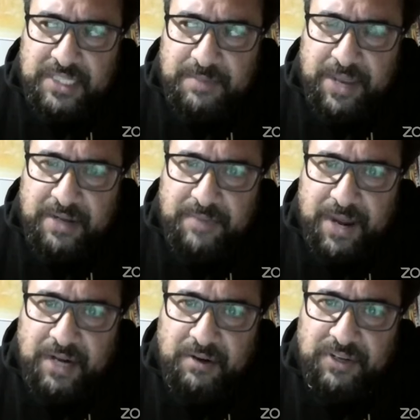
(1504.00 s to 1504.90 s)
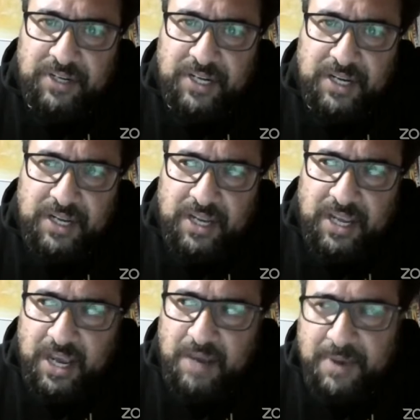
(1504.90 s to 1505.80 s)
the main part of it.
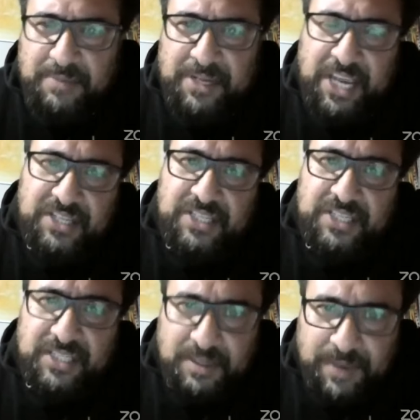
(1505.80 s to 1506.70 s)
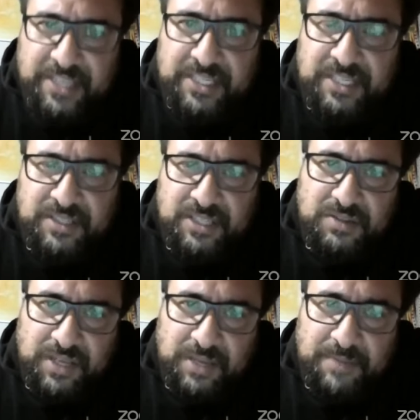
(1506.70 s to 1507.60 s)
Publications is amazing, just
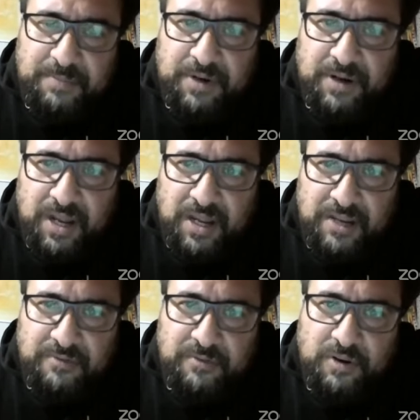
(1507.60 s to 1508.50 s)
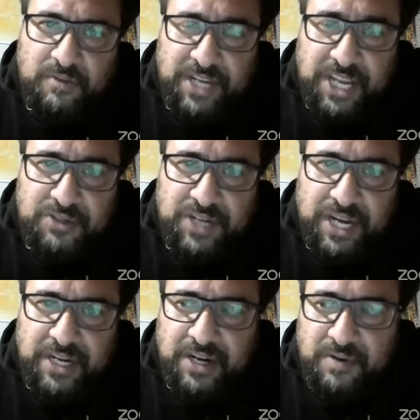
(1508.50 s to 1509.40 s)
to get people involved and
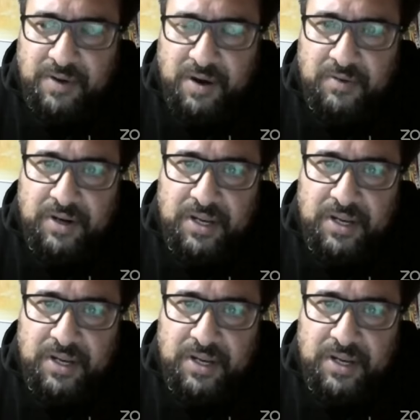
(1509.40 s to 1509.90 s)
educated around